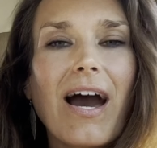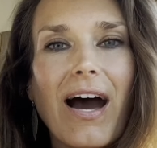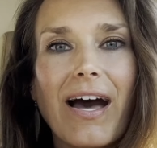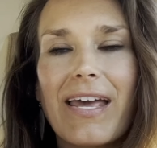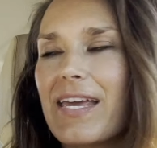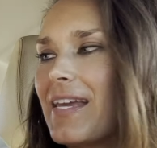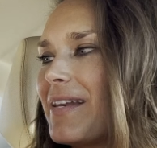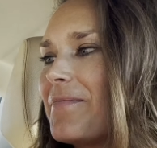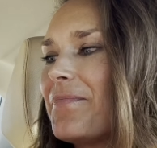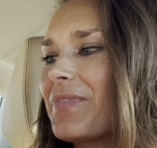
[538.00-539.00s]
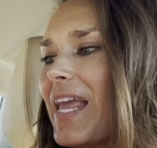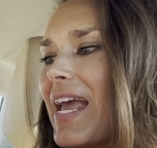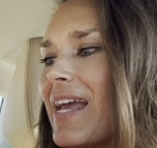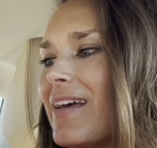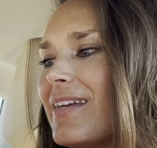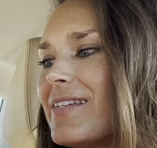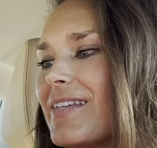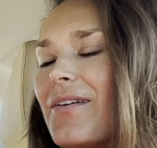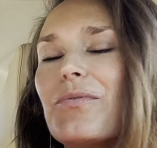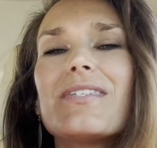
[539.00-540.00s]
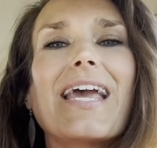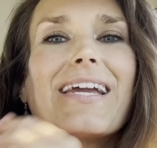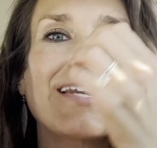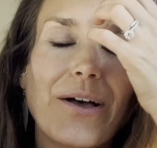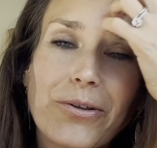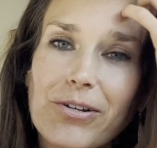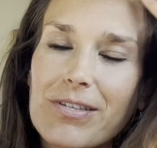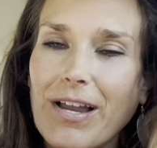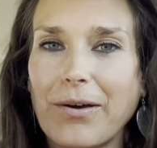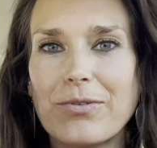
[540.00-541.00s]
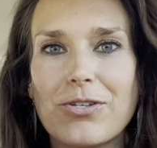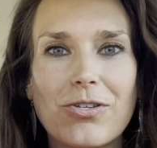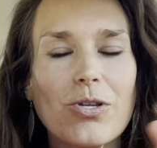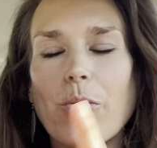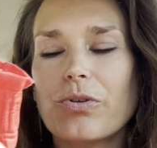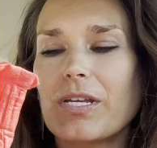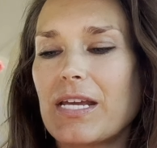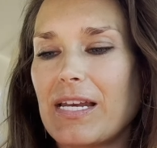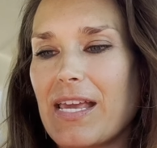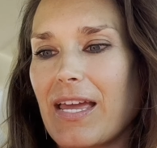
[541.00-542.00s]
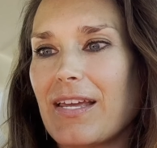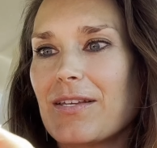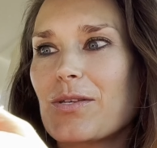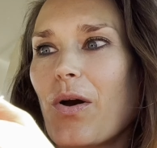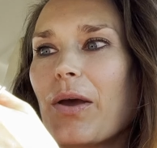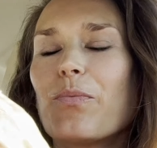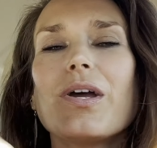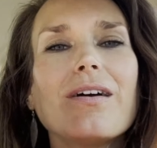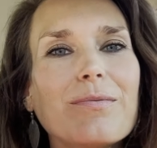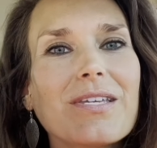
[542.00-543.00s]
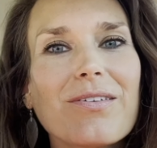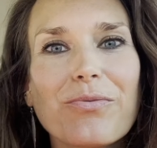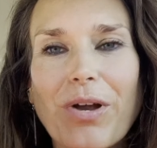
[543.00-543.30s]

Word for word: cotton, and it was eight dollars, and I was just totally going to get it. So I went out to the